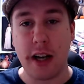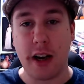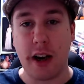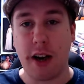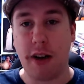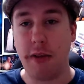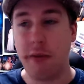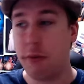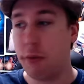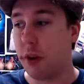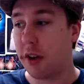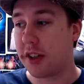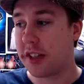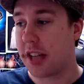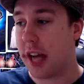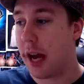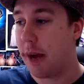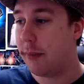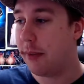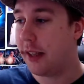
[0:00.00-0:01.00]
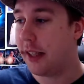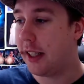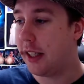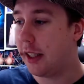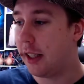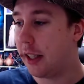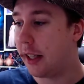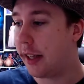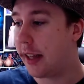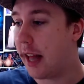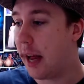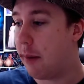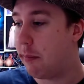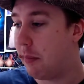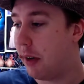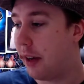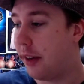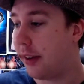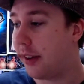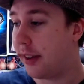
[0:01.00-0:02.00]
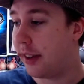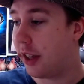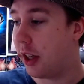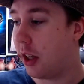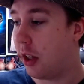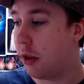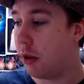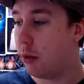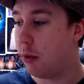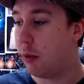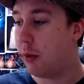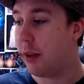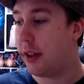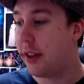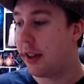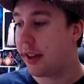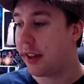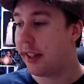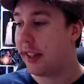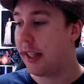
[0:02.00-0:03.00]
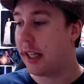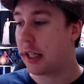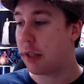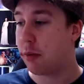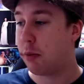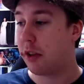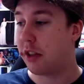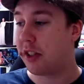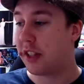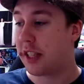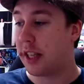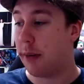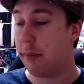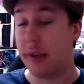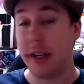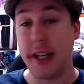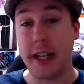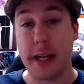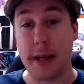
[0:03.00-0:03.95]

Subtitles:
of what's happening that month with the Xbox company.